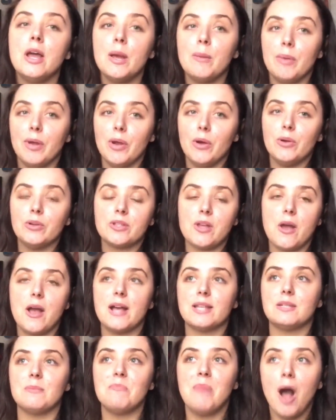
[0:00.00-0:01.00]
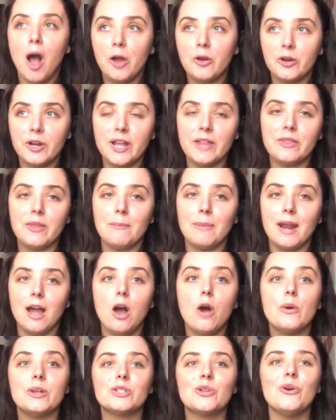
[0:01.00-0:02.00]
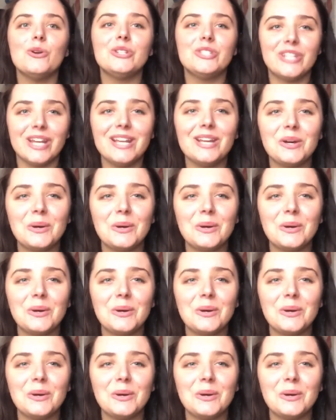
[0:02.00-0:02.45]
but it also has a button on it that it's called Jingle